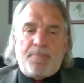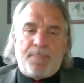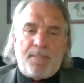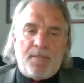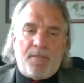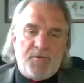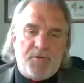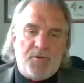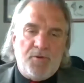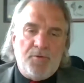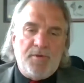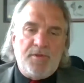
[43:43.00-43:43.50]

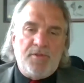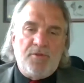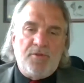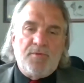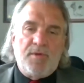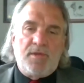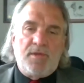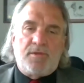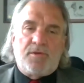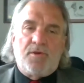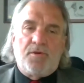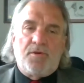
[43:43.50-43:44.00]
doing the
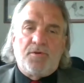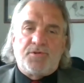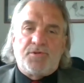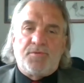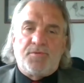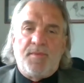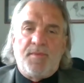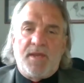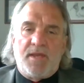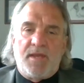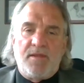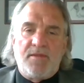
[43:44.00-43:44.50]
research,
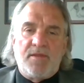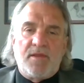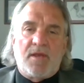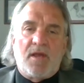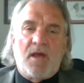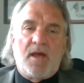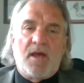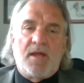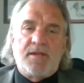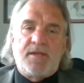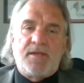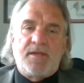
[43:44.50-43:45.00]
making the
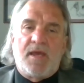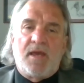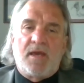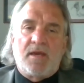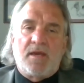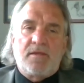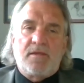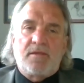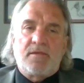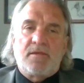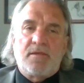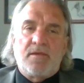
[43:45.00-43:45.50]

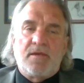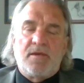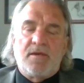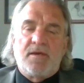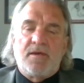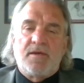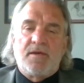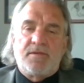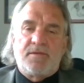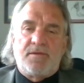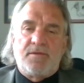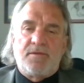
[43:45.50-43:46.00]
contacts
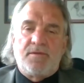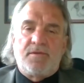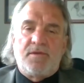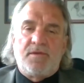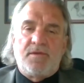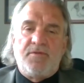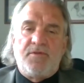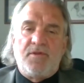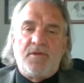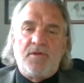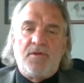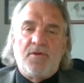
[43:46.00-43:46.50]
to
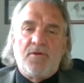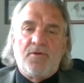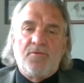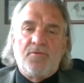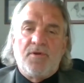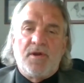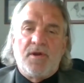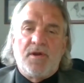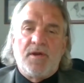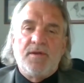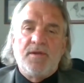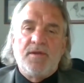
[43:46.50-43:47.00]
see that
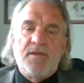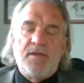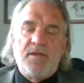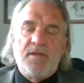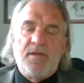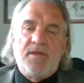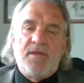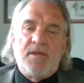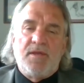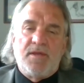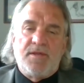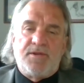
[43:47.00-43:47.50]
your
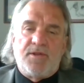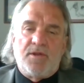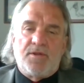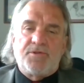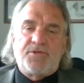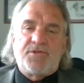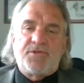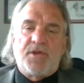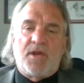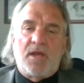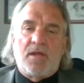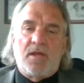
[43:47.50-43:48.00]
adult
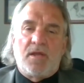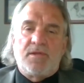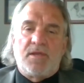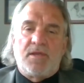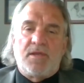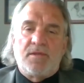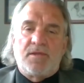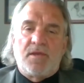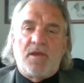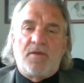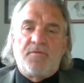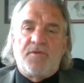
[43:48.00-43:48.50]
child
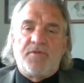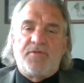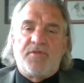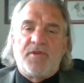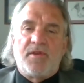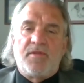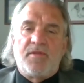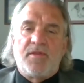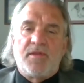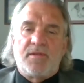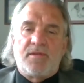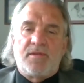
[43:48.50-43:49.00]
gets
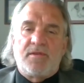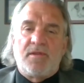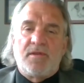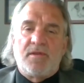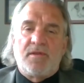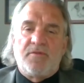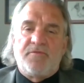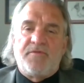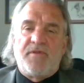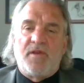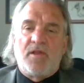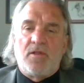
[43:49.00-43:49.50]
everything
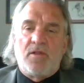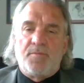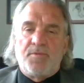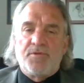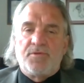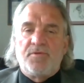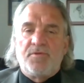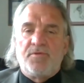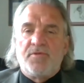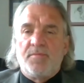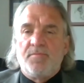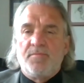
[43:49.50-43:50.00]
that's available
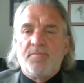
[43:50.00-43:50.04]
to them.